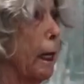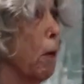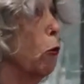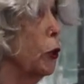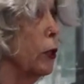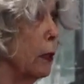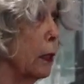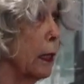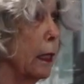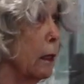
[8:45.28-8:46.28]

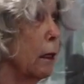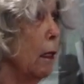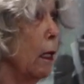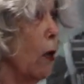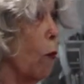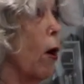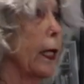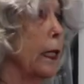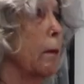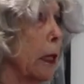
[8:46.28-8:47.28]
emotions, and
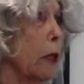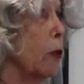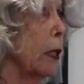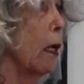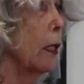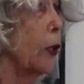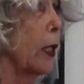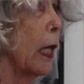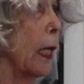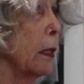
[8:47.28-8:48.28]
walking into my sociology
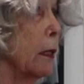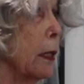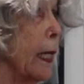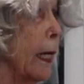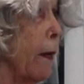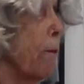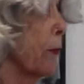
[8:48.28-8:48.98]
class and saying,